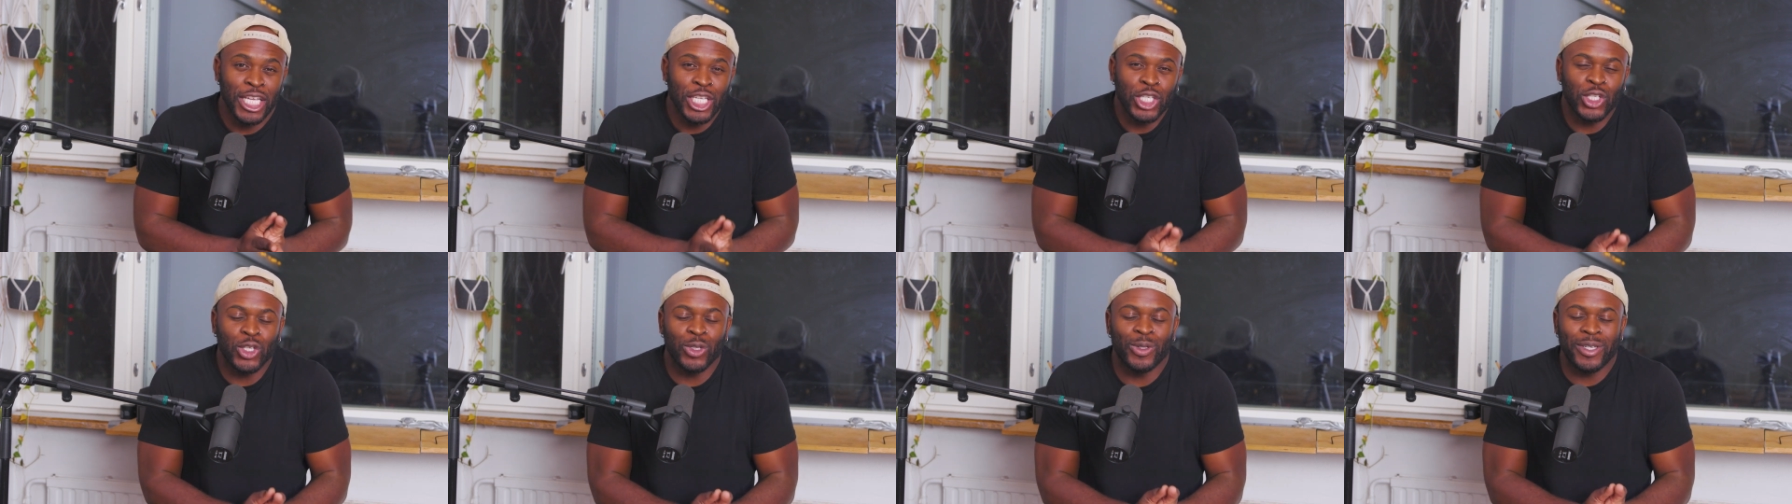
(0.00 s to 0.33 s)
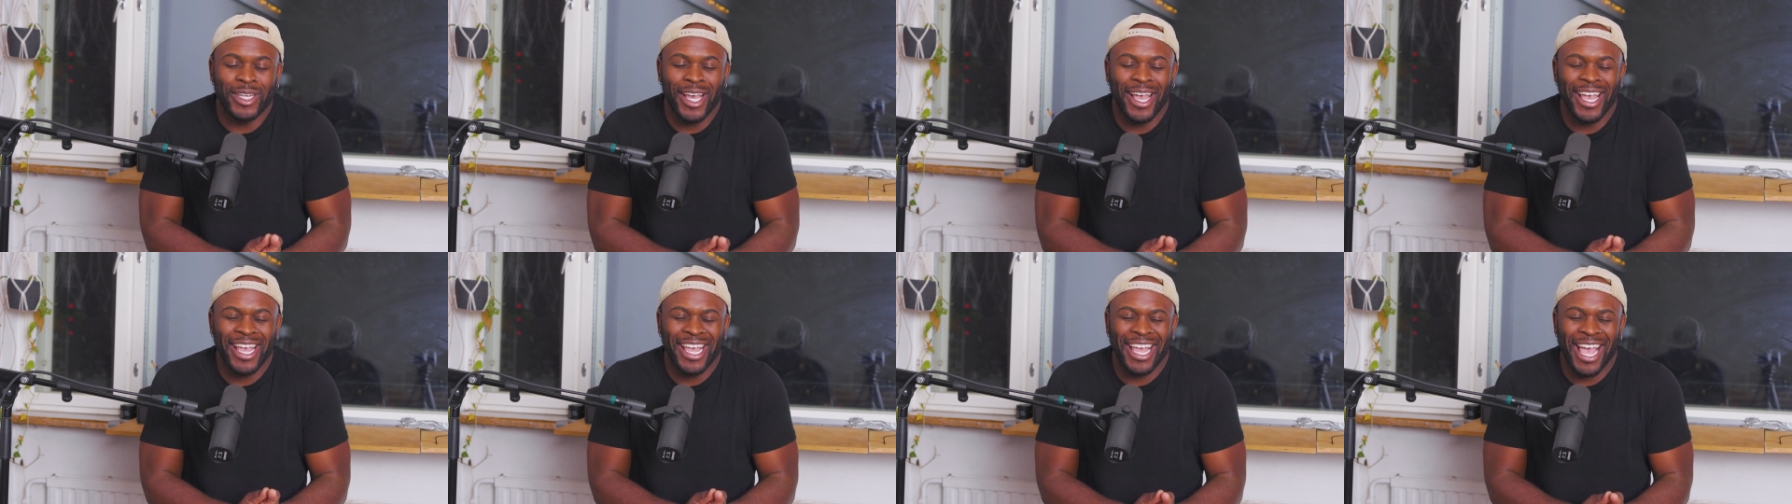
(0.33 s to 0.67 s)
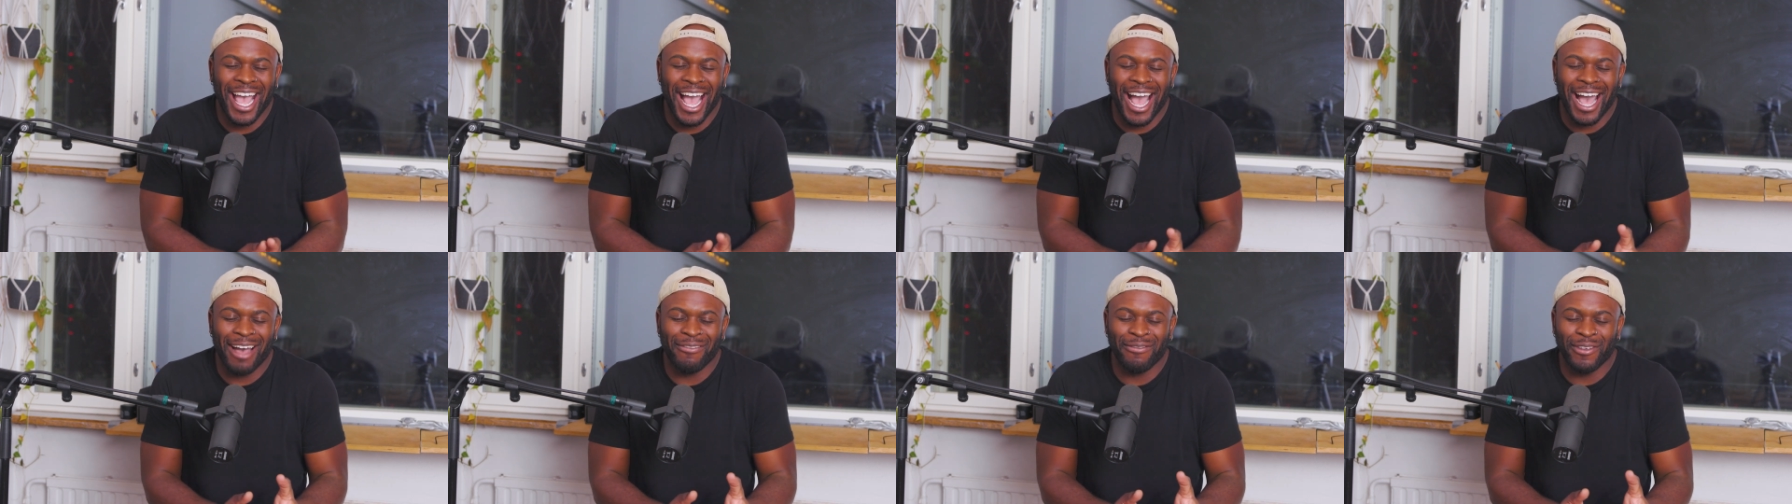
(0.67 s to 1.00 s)
Today
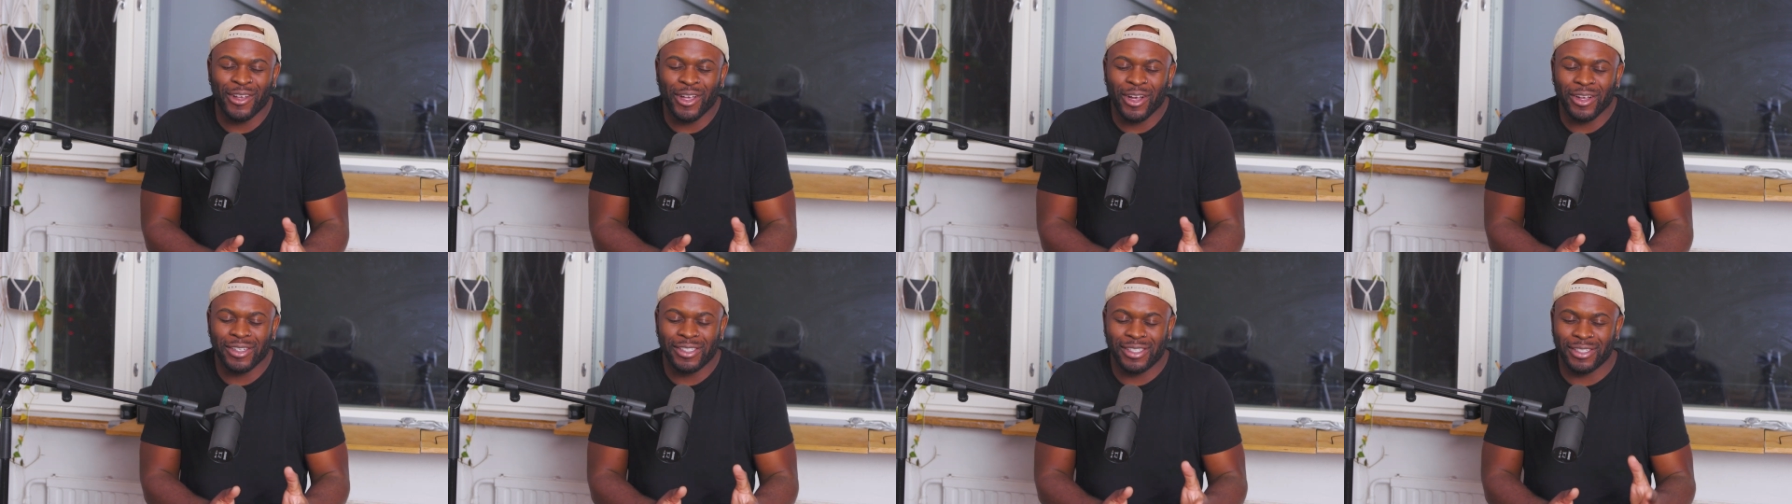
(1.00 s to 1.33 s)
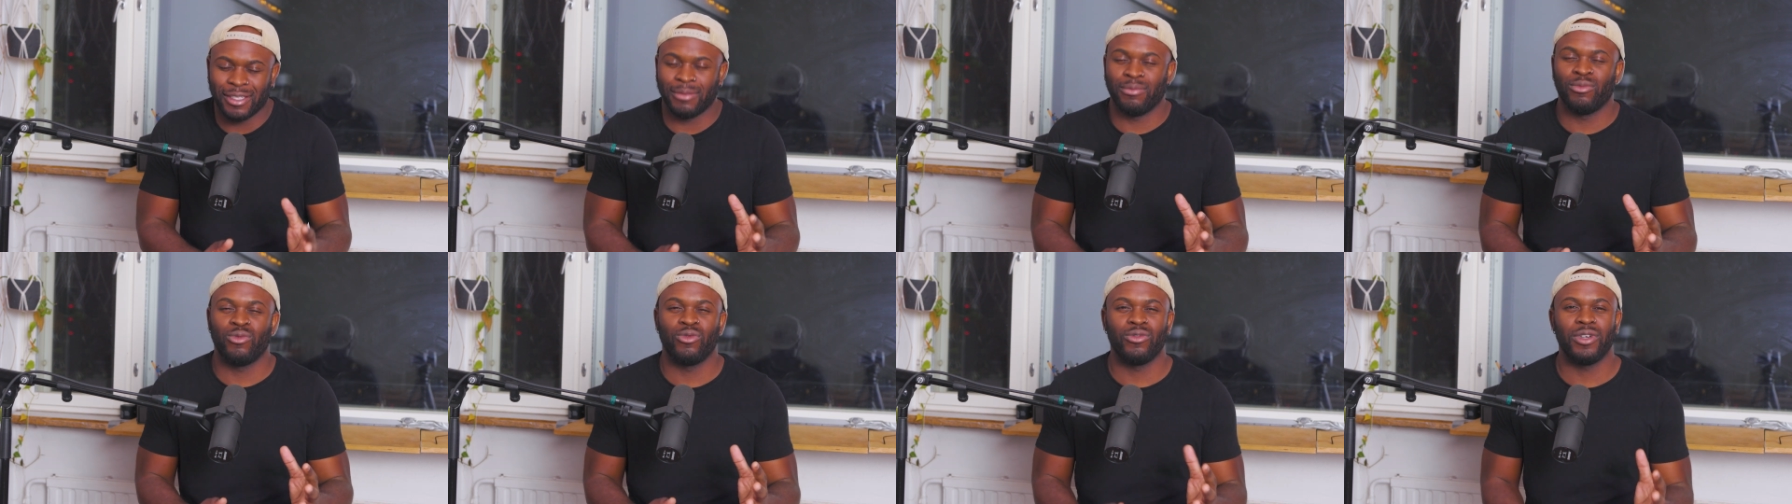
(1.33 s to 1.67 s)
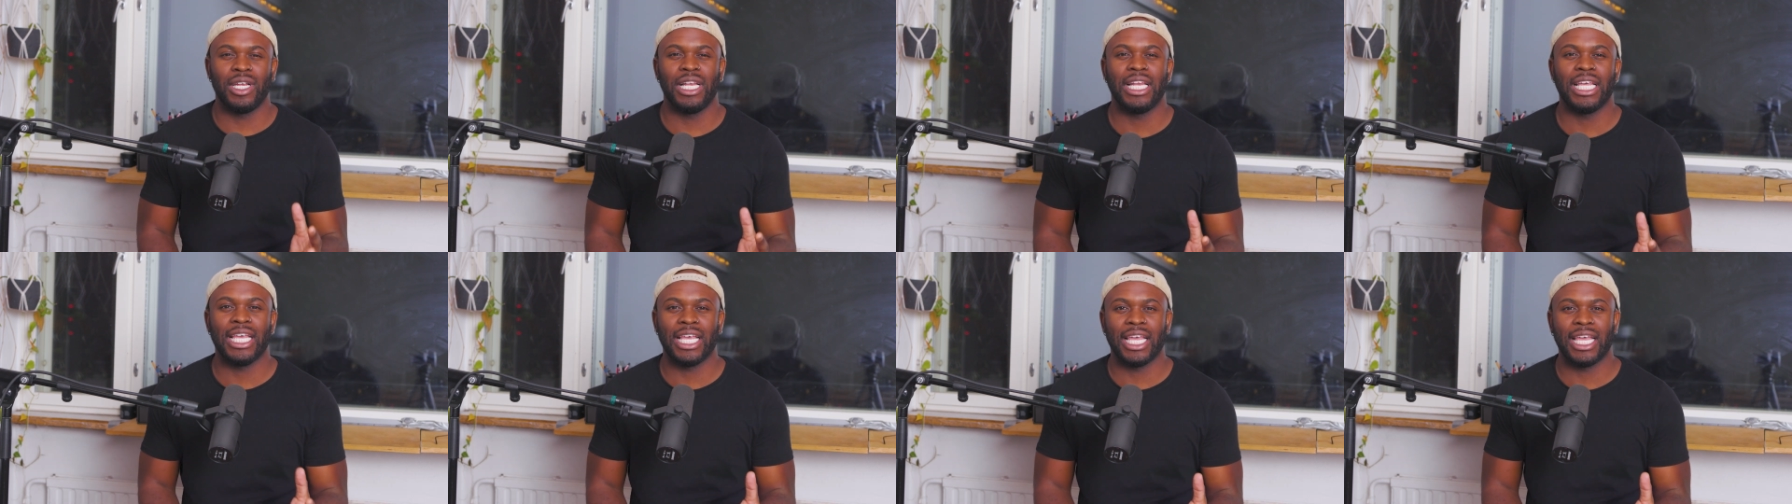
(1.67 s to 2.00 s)
I've got some
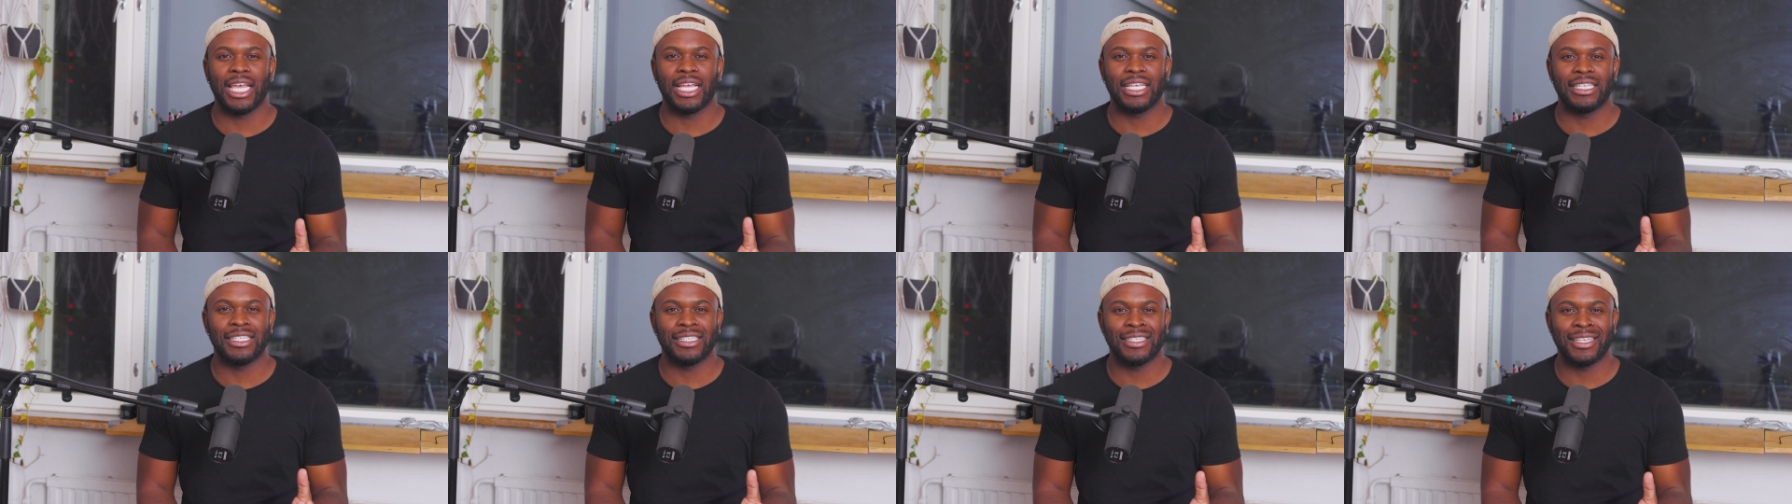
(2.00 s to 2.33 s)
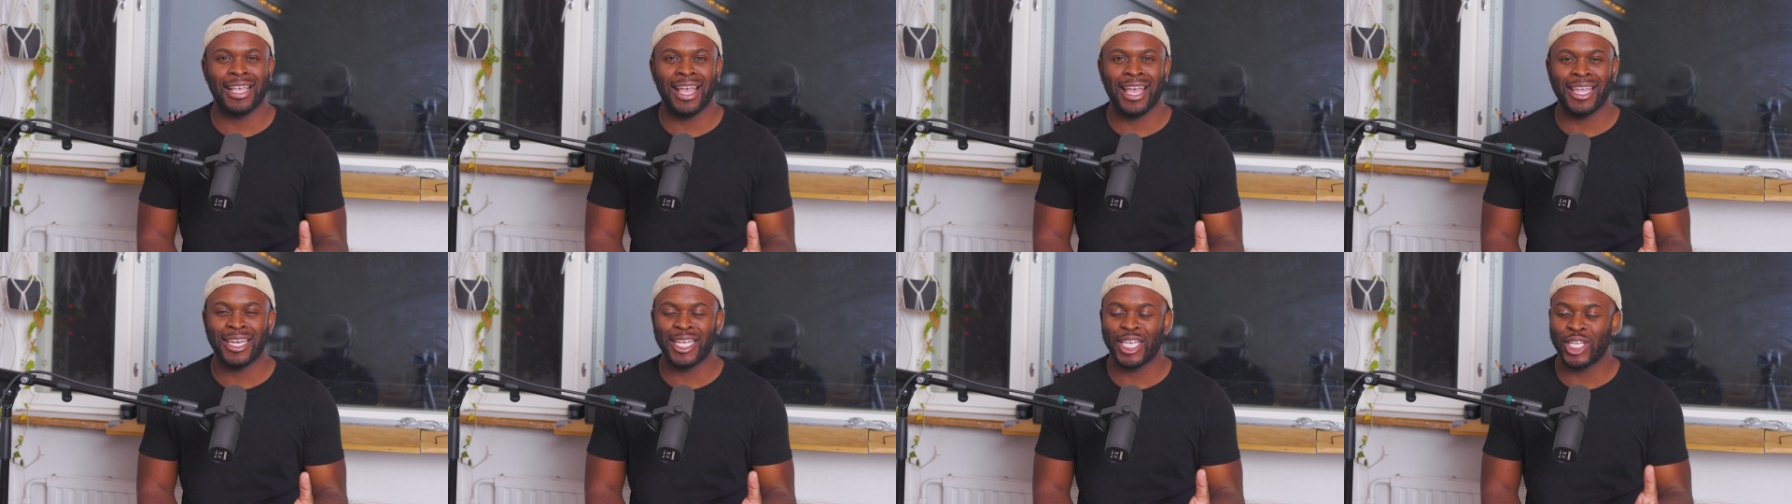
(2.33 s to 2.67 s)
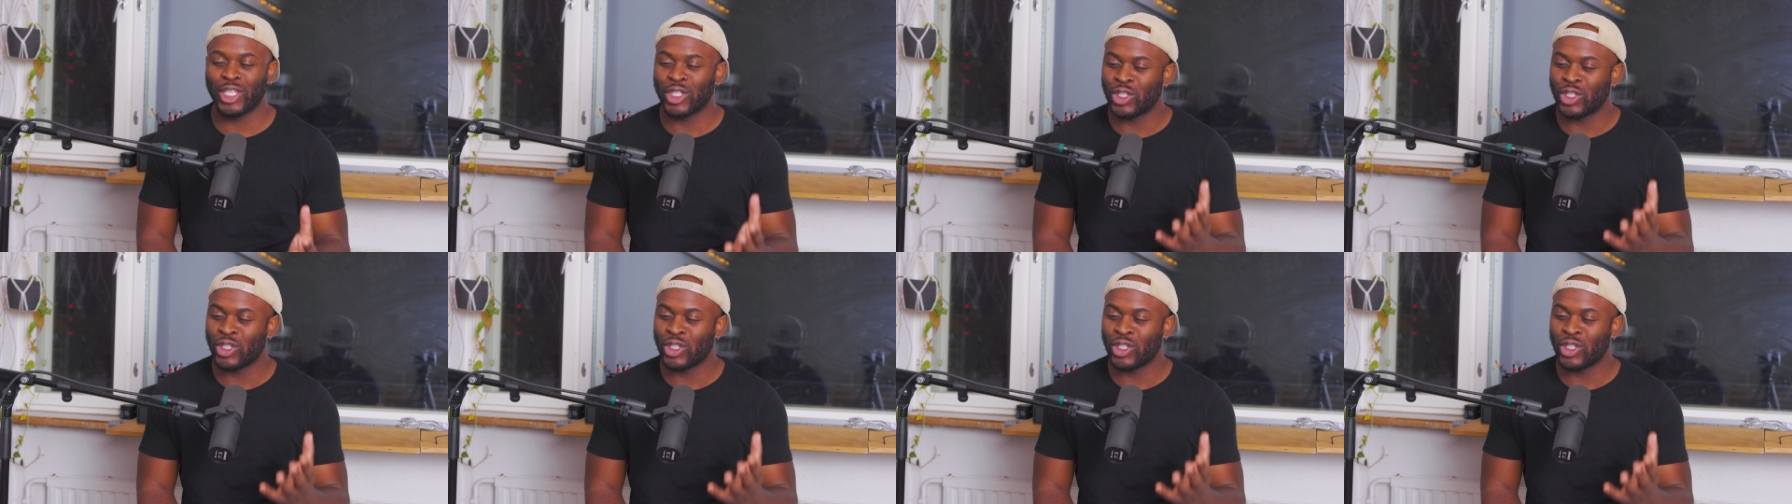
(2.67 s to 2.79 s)
really exciting